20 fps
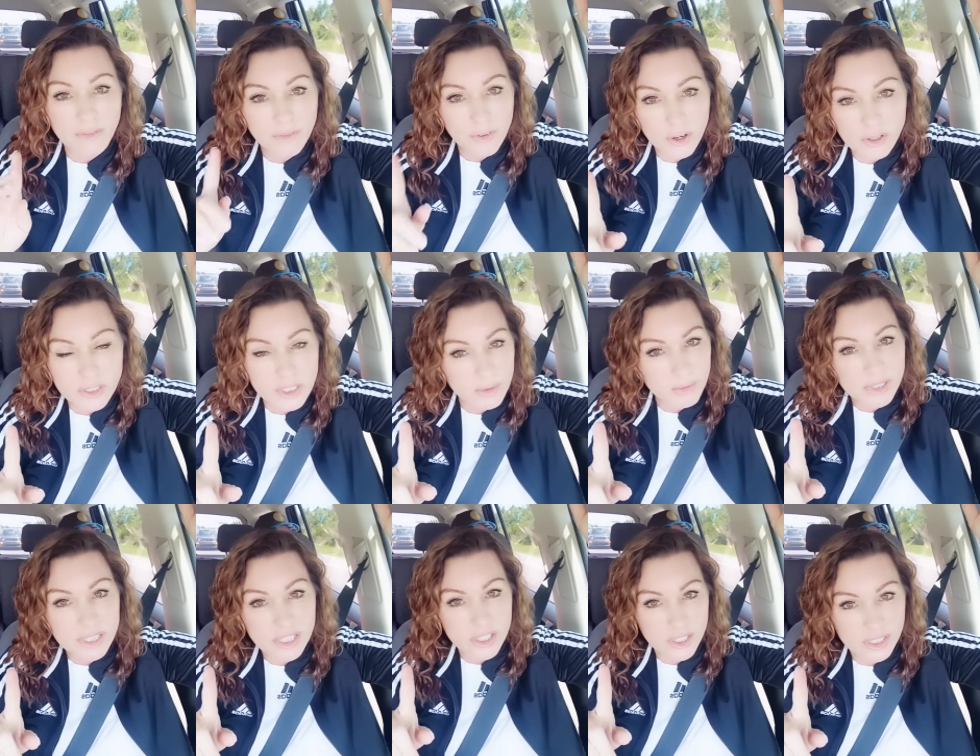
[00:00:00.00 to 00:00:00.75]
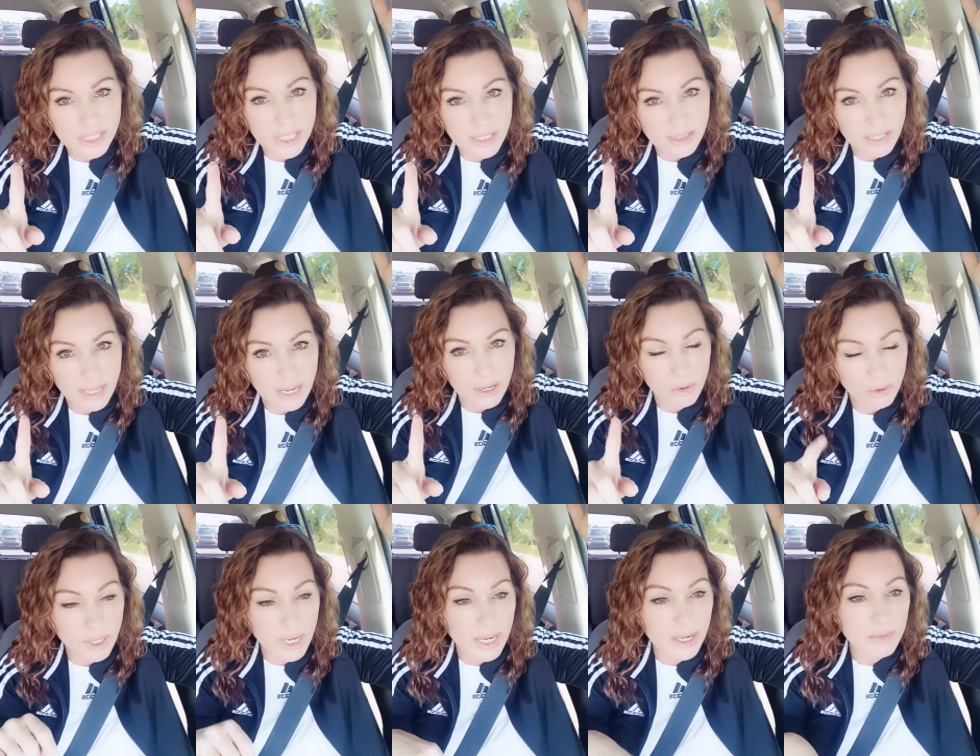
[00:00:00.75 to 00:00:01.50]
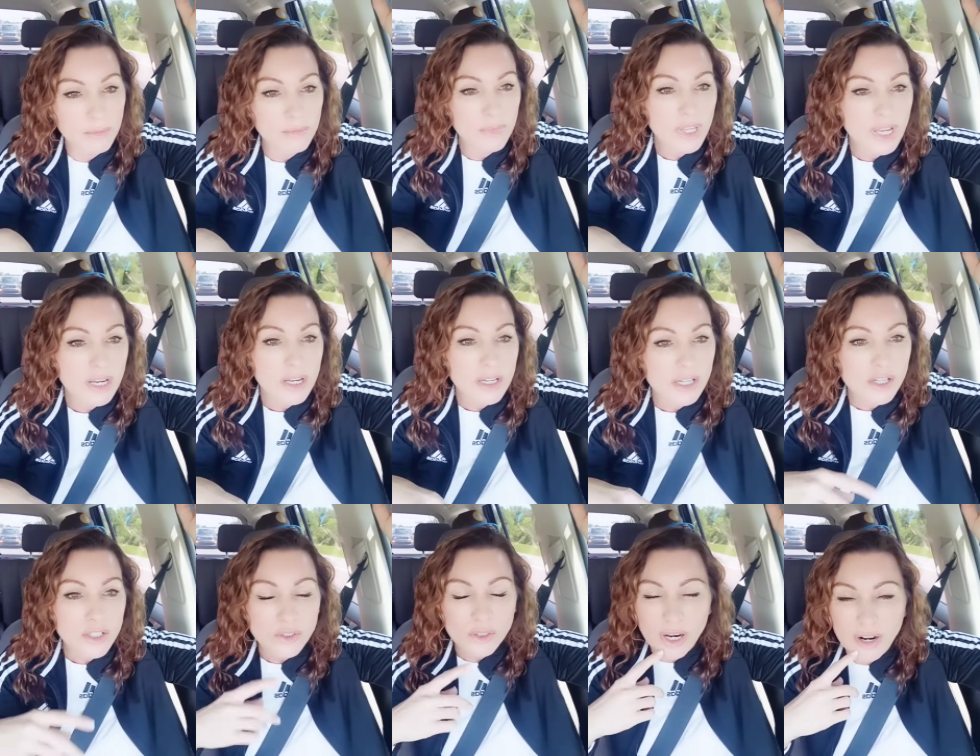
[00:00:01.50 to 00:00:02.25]
First, let me just state that, okay?
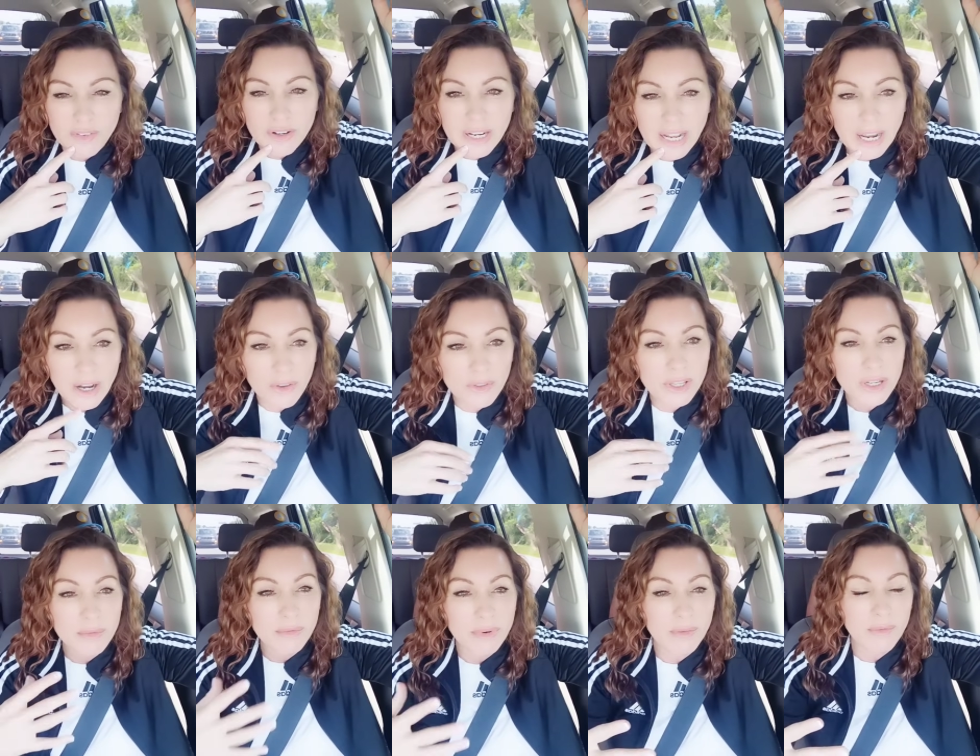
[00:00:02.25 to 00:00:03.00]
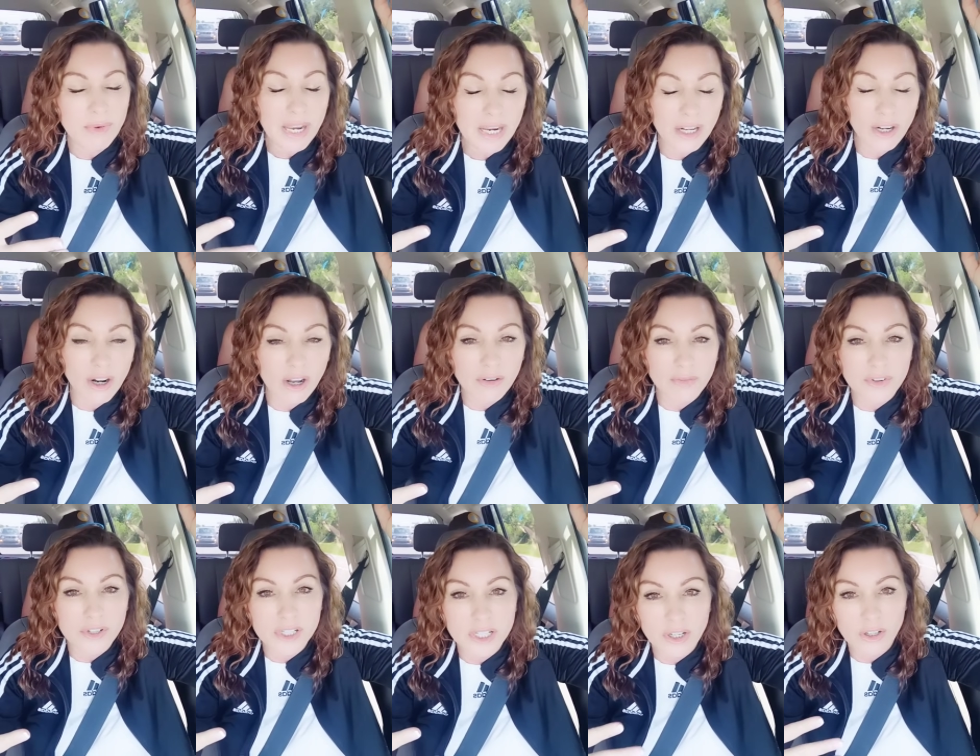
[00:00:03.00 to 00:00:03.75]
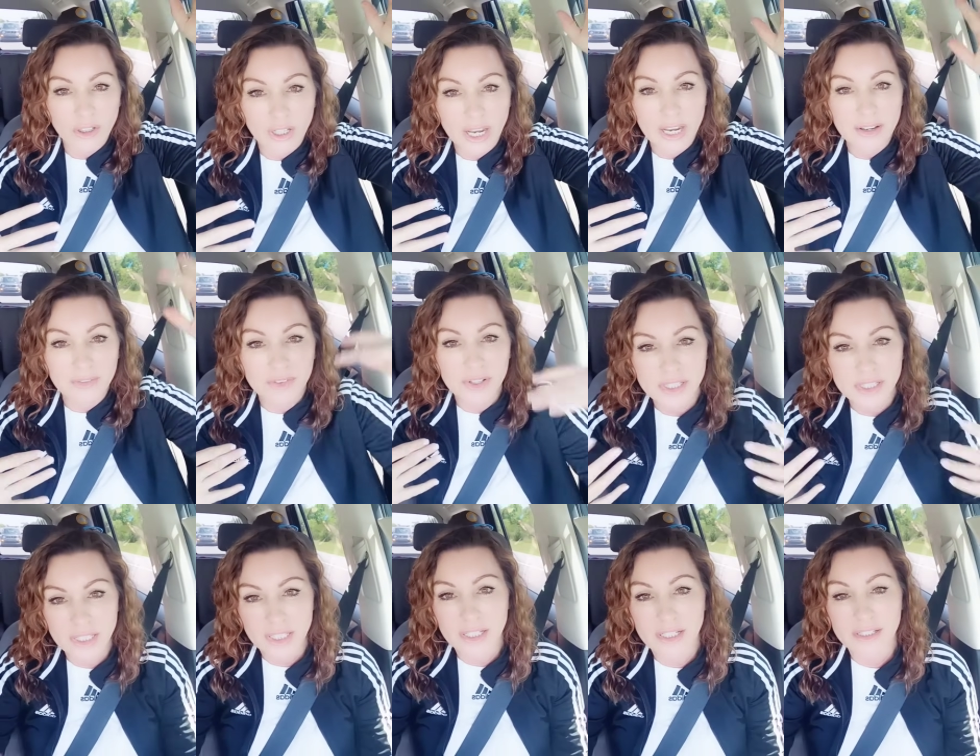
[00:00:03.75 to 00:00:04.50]
So every now and then, if I'm hanging on for dear life,
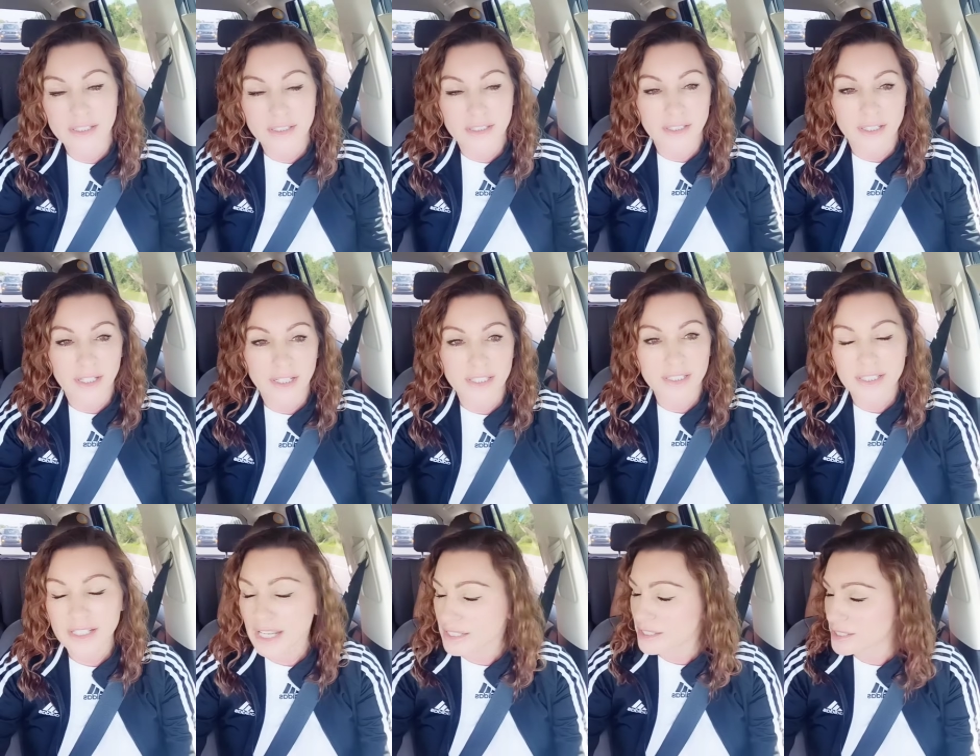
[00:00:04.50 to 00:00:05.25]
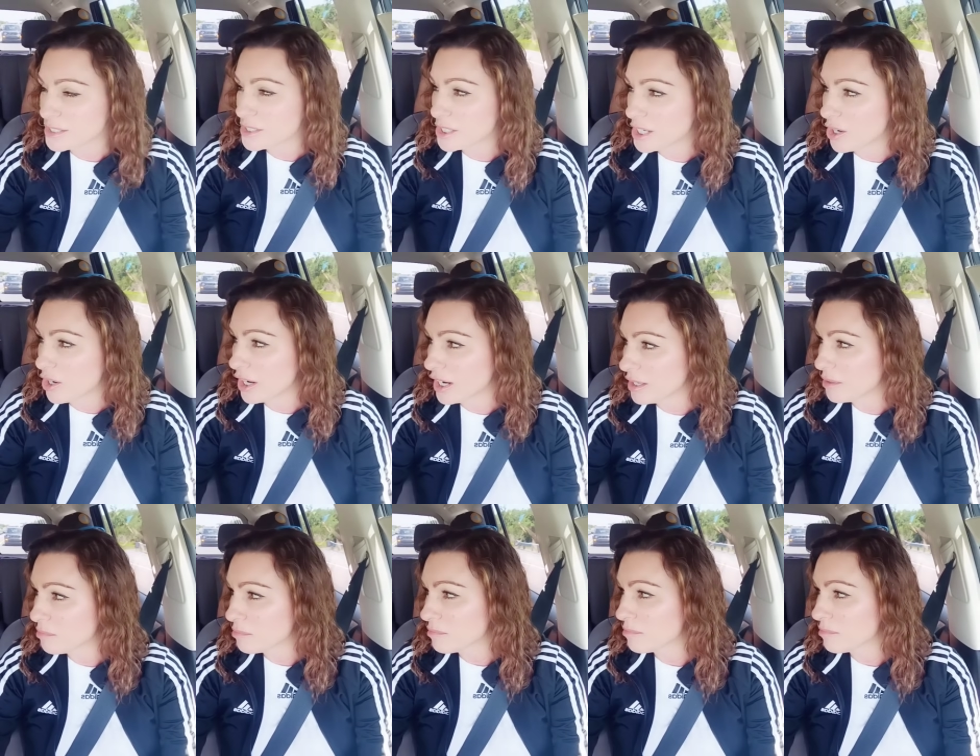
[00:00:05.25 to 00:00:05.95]
it's because it's necessary.